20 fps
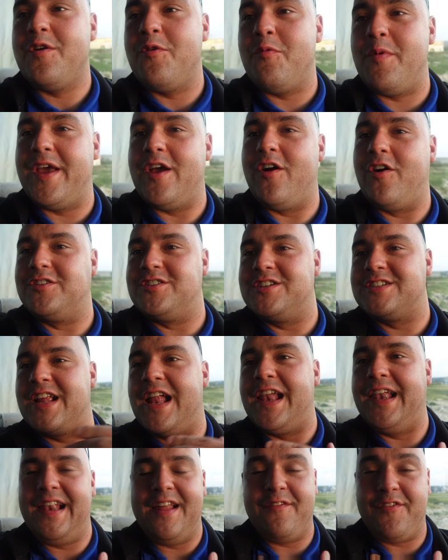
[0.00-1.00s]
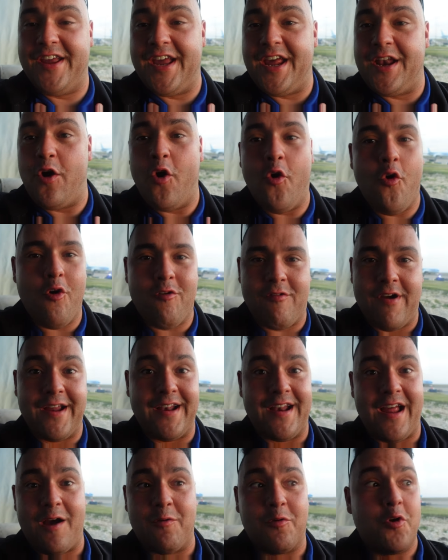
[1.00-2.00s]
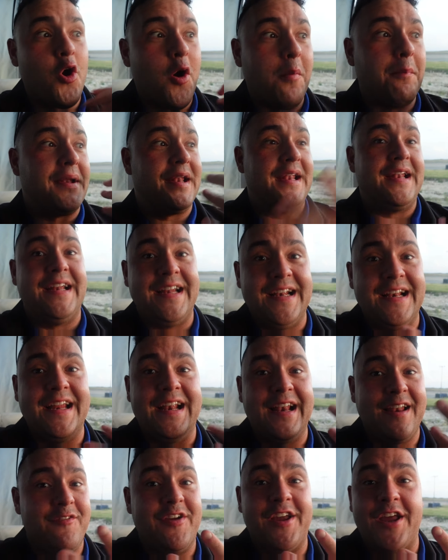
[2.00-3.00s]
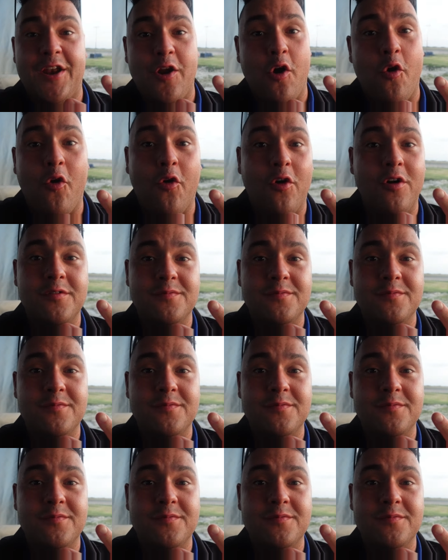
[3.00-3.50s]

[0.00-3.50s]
We are just living in awe right now, completely living in awe.